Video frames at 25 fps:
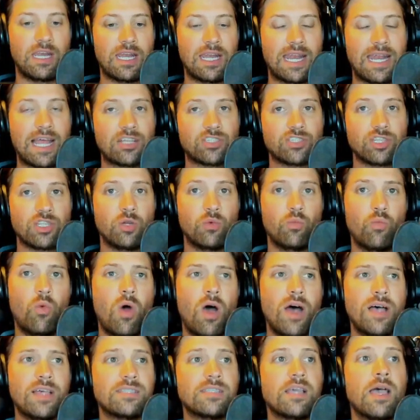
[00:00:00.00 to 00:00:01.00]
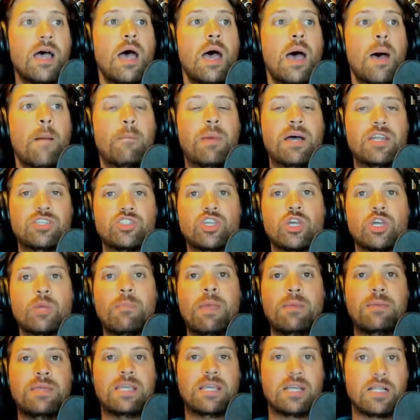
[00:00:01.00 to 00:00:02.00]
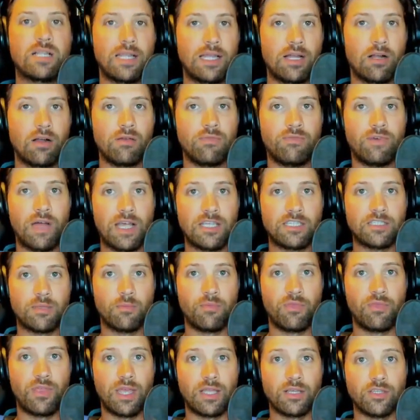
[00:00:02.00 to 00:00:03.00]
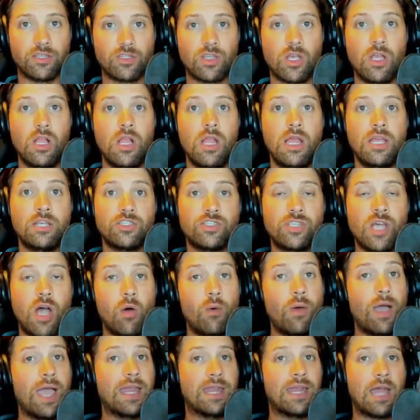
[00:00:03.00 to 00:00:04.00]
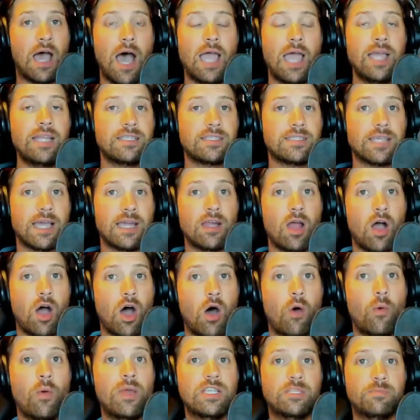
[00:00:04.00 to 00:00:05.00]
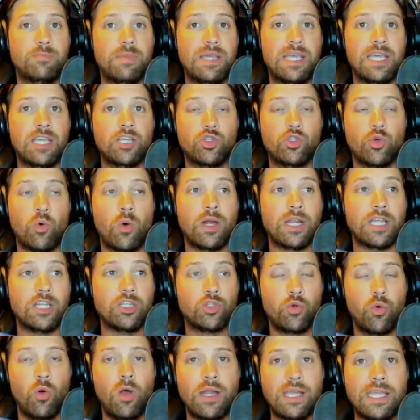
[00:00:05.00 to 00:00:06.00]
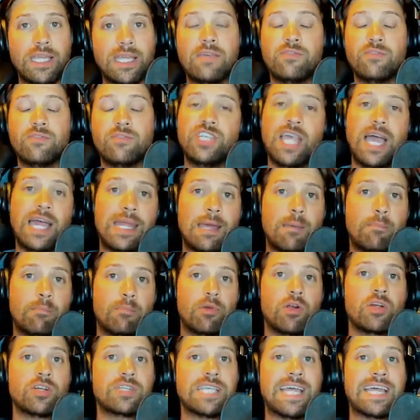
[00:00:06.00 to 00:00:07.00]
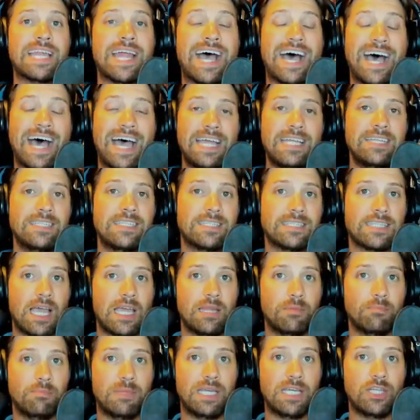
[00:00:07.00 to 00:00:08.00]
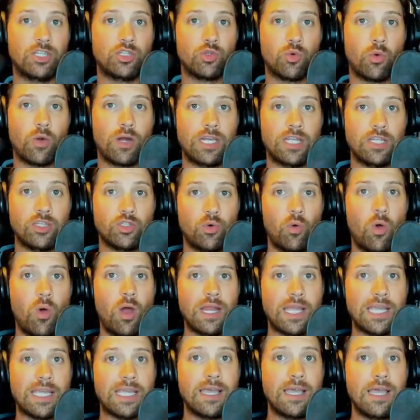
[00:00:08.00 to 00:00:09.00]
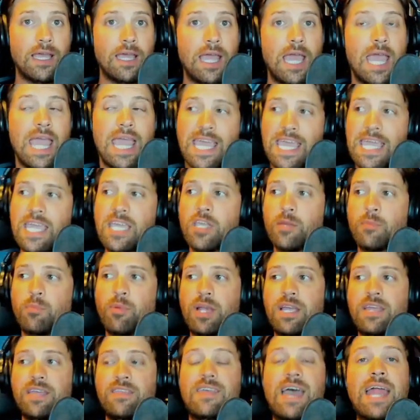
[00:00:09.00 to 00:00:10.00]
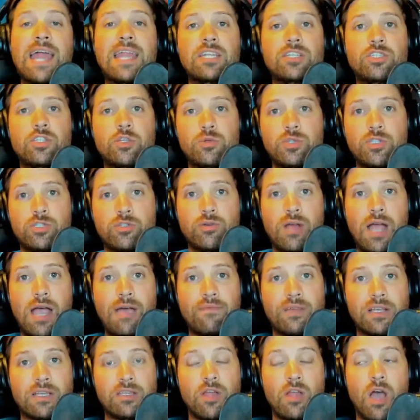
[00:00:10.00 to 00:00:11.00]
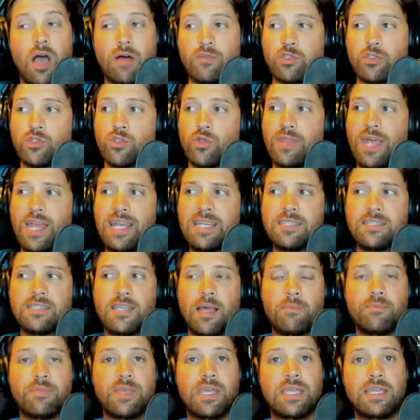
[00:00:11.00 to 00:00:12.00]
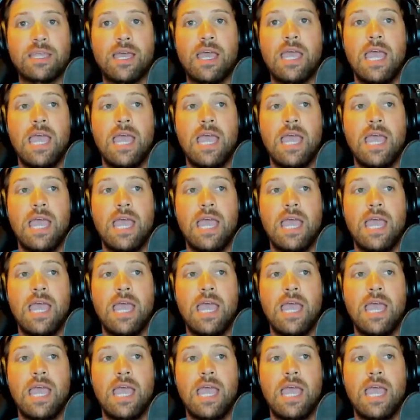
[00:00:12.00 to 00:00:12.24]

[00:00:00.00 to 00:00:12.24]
it actually was, but to maybe clarify some things. So, in hindsight, always being 2020, if Shad M. Brooks had hindsight being 2020, he could bring that into his graphic novel. So that is something